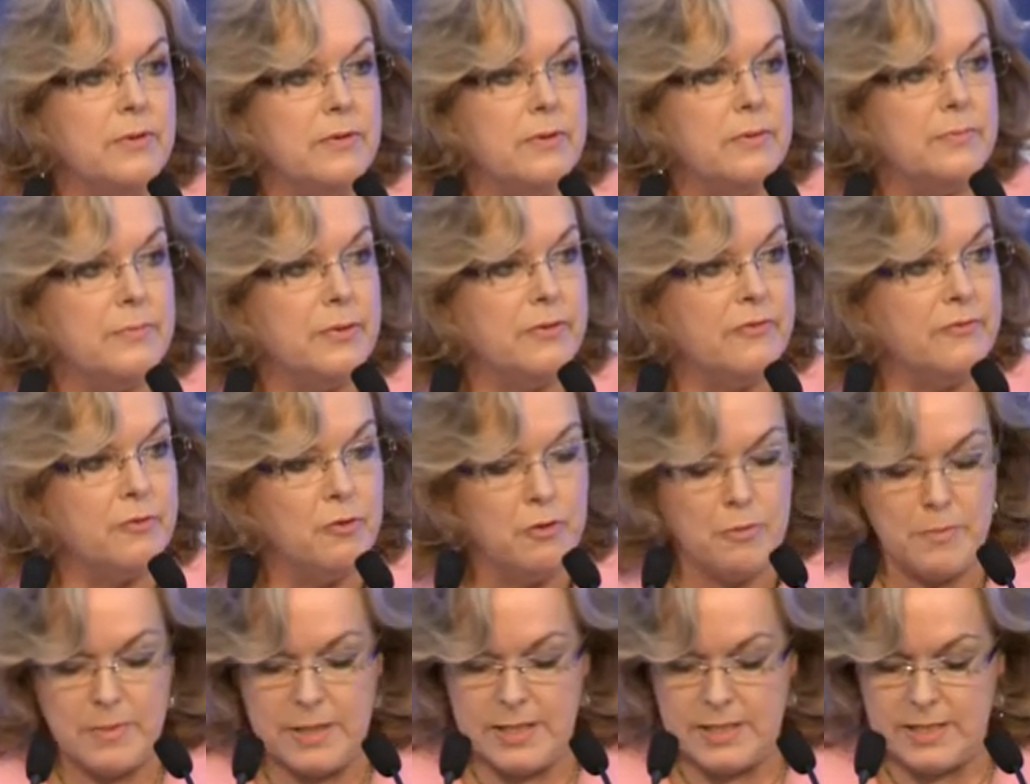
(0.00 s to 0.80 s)

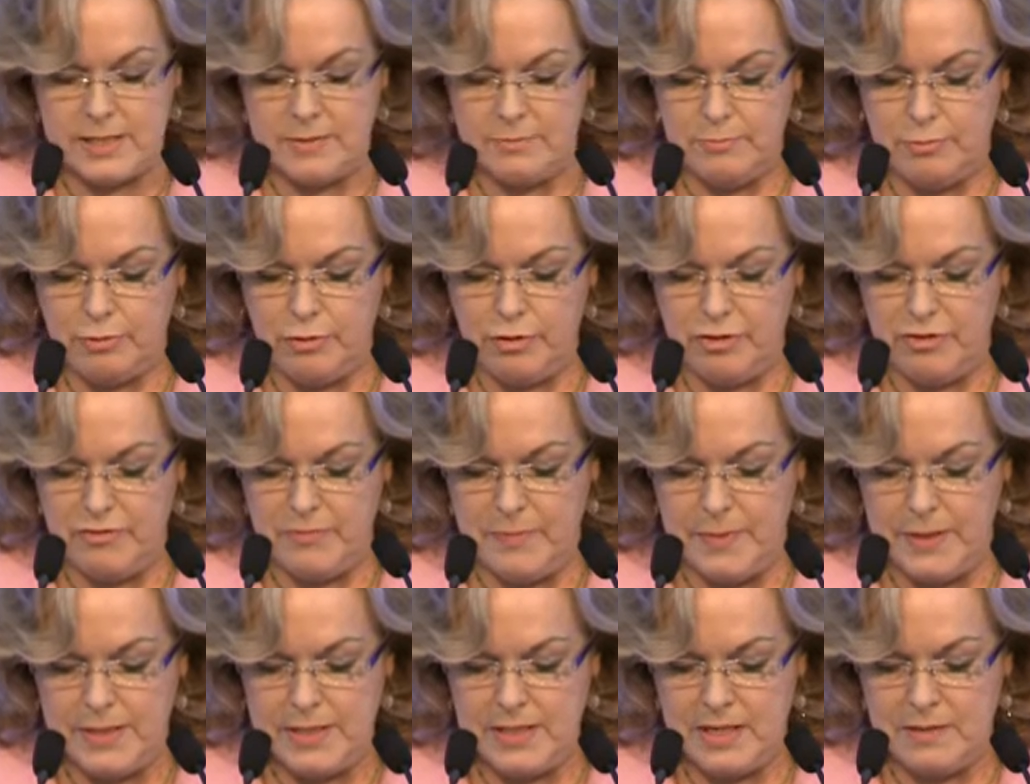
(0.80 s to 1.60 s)
performance
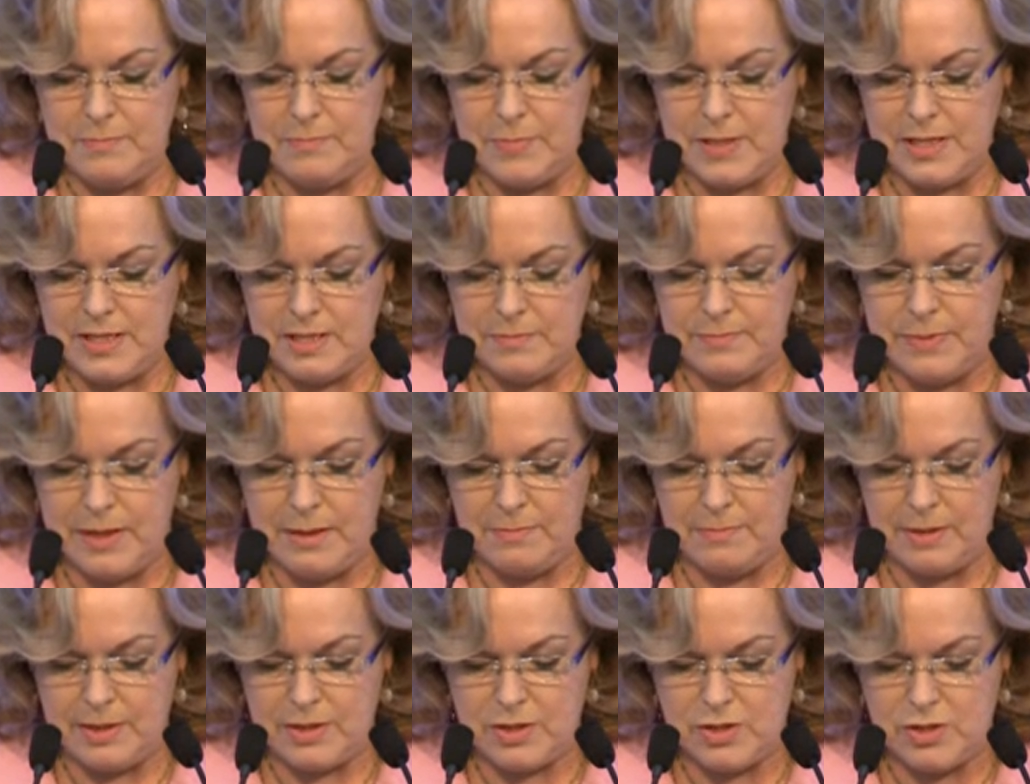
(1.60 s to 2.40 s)
improvement and better
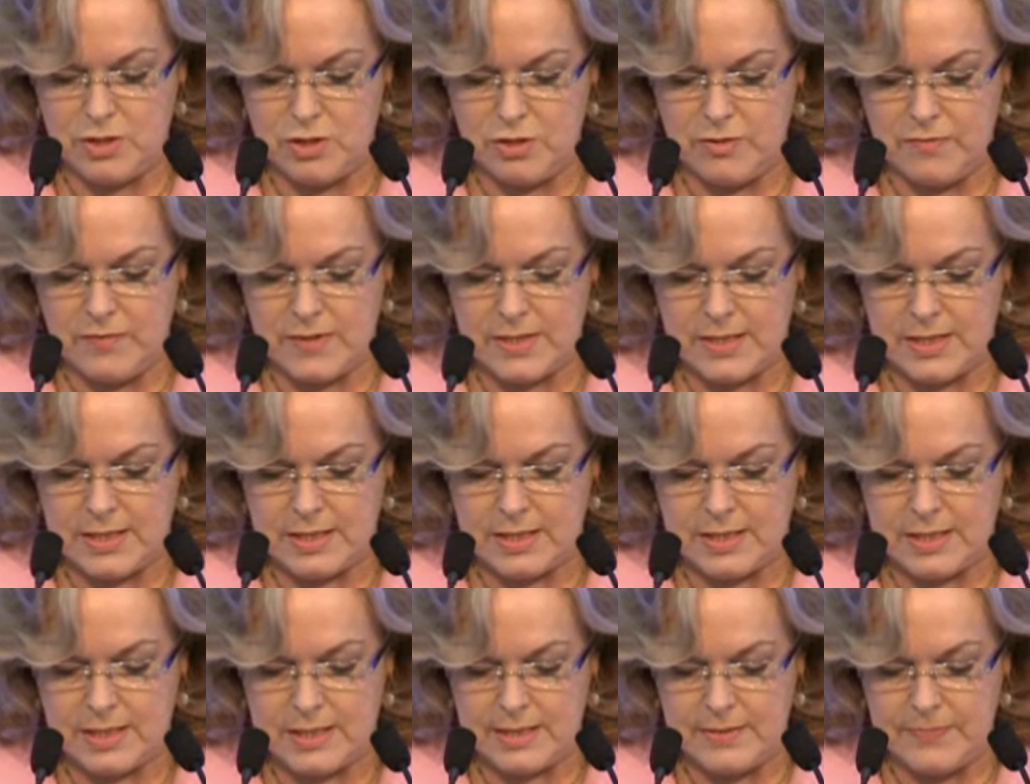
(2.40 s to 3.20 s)
public
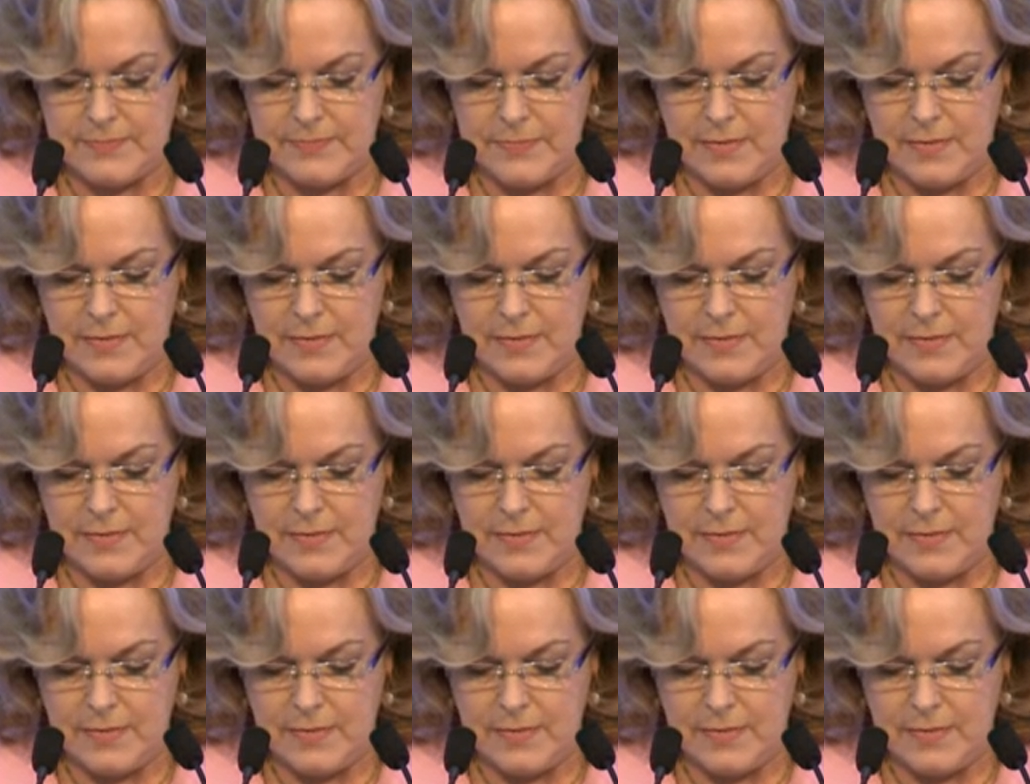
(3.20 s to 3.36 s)
services.